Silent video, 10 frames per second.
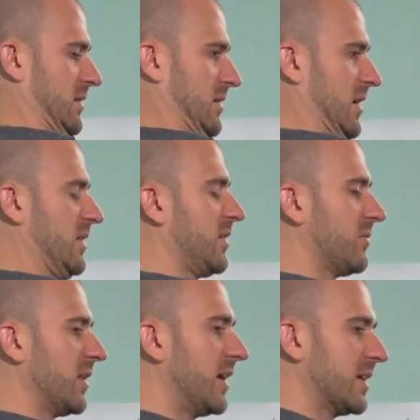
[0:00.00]
And then
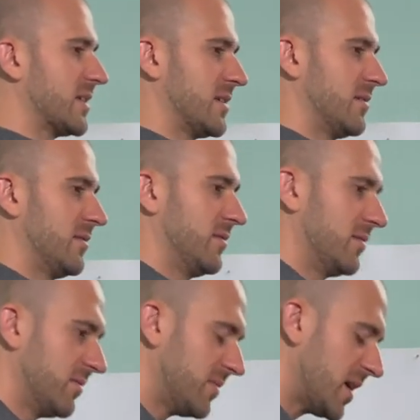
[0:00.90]
relax
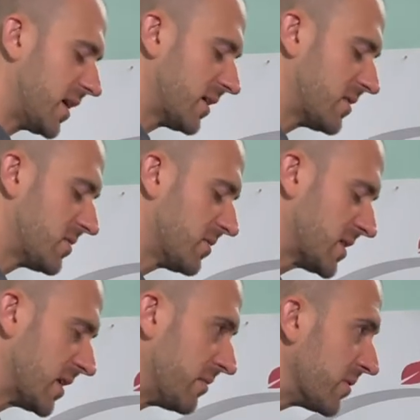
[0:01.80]
back into a
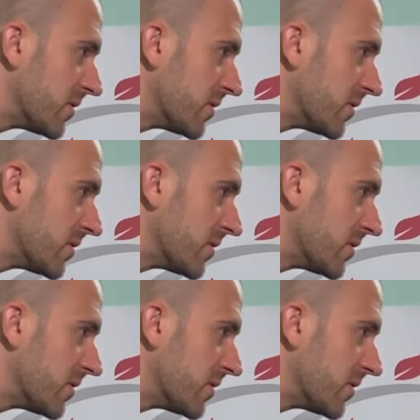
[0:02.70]
slump.